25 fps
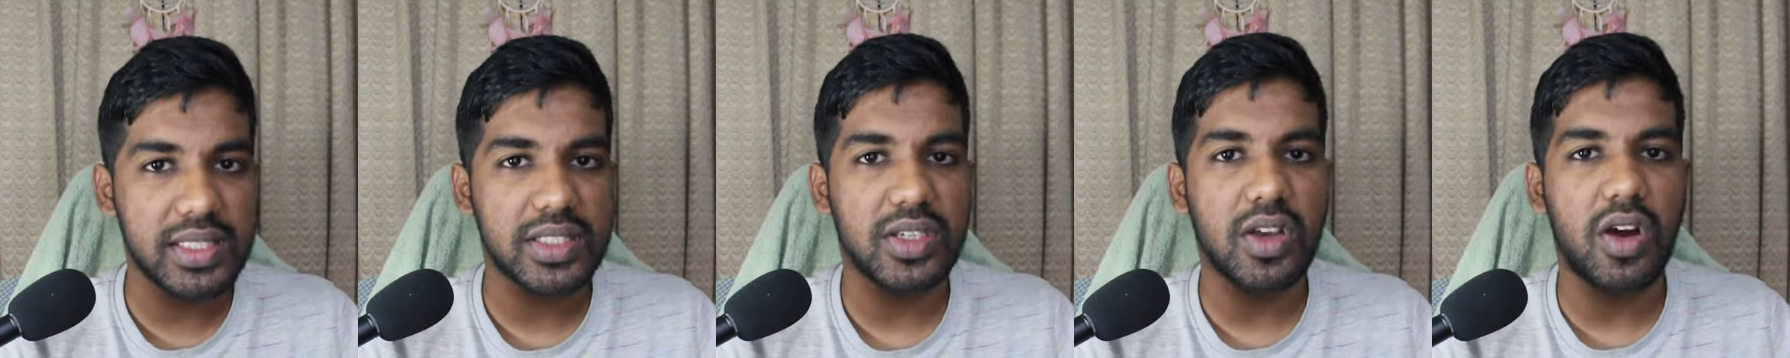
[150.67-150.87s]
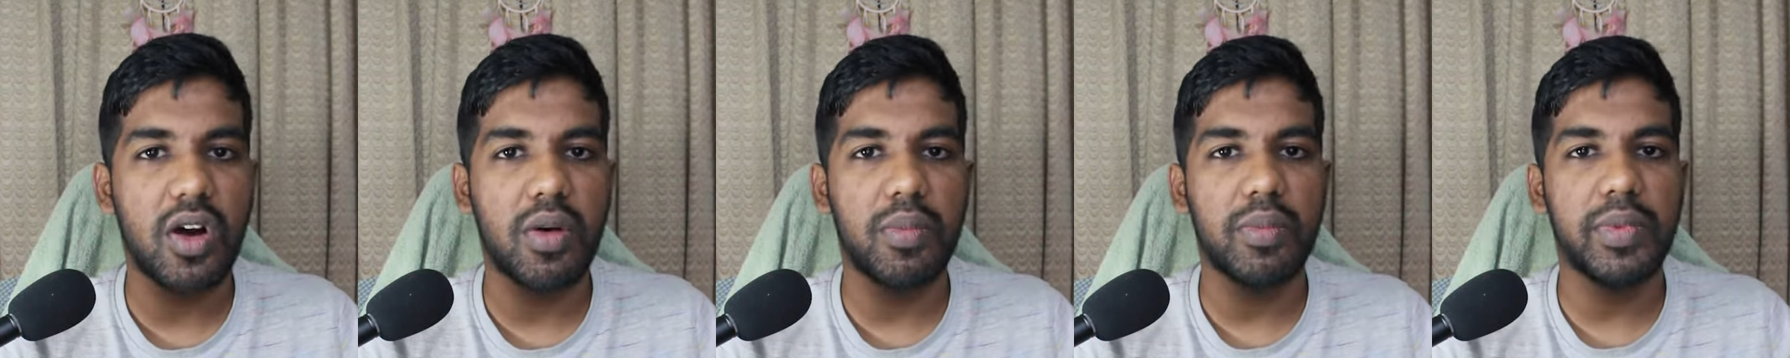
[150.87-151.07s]

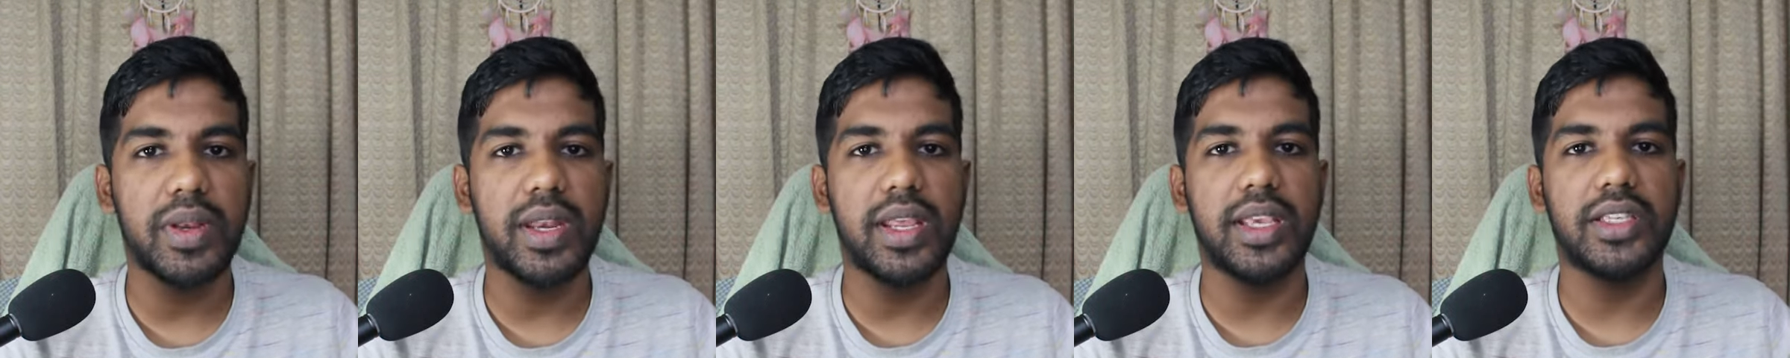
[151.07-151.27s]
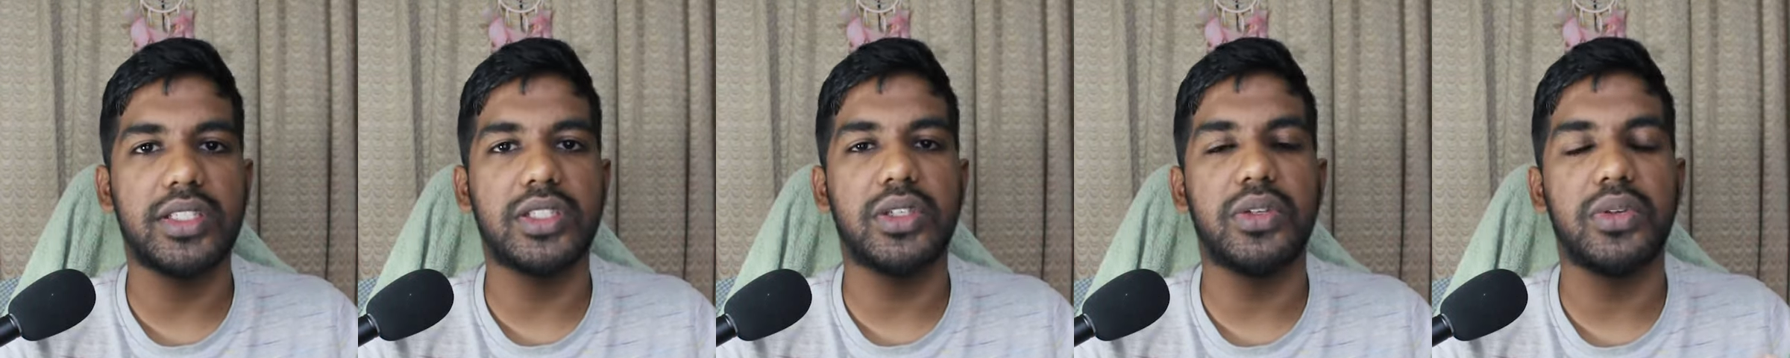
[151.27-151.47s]

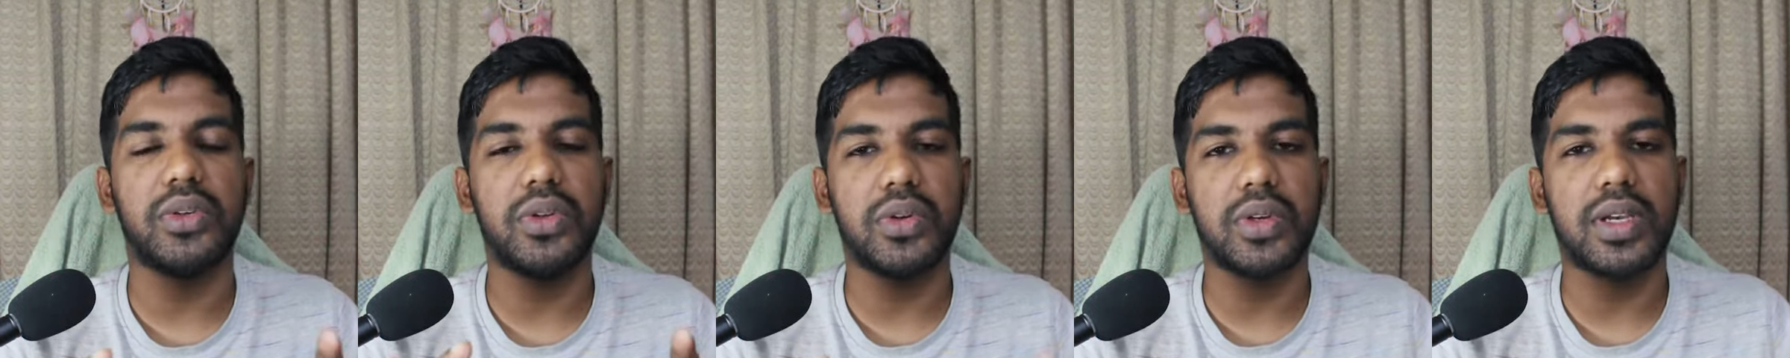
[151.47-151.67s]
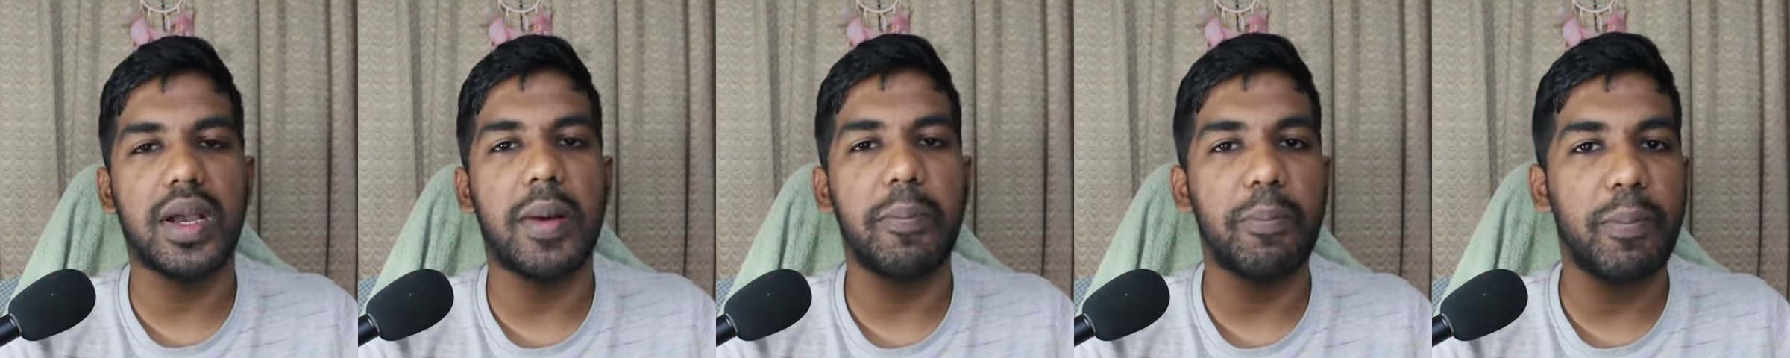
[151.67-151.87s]
combination to
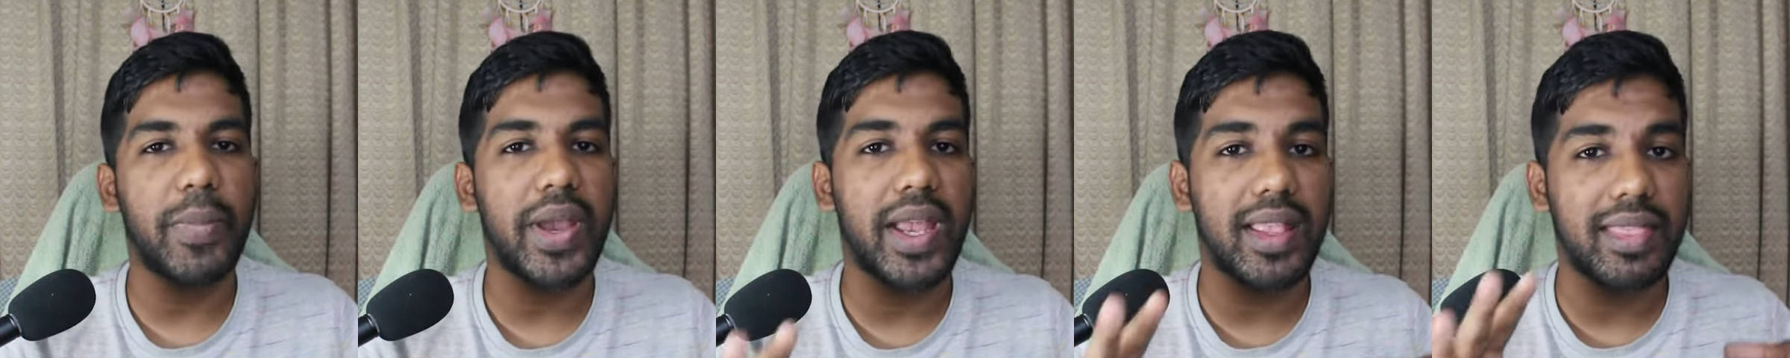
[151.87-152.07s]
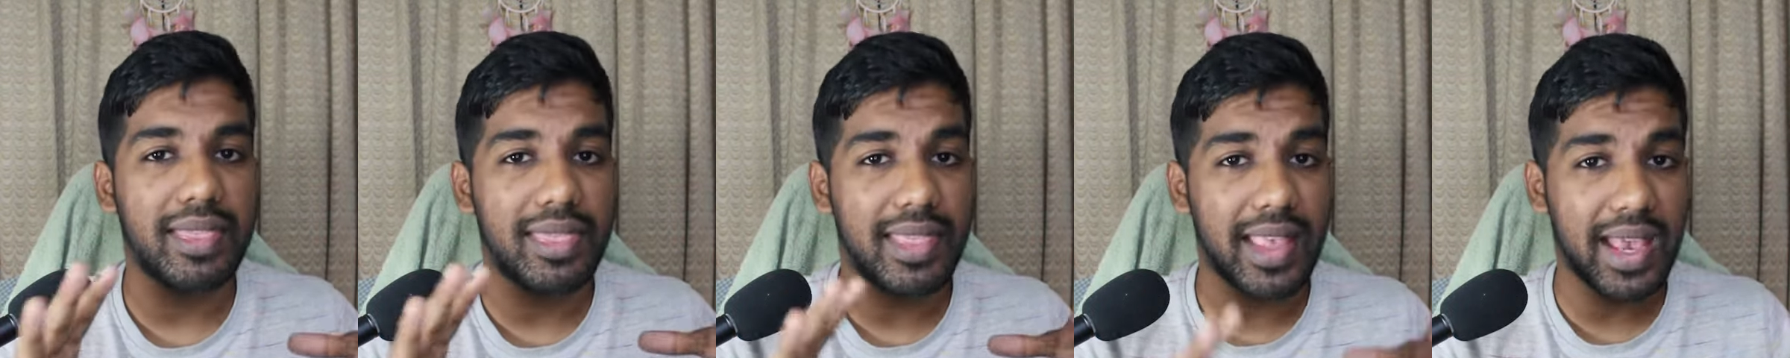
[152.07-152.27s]

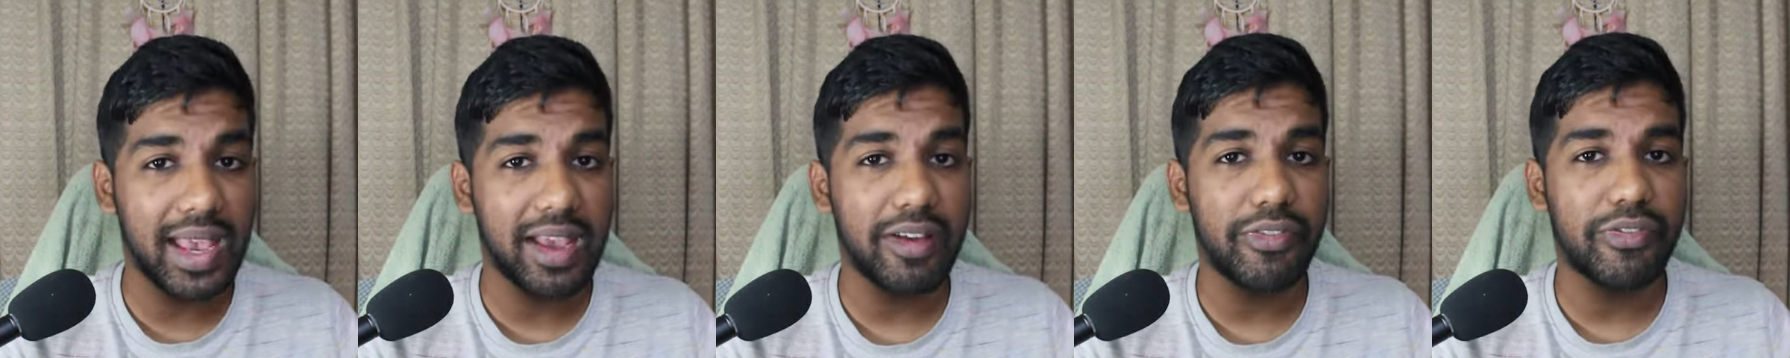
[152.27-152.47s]
compare their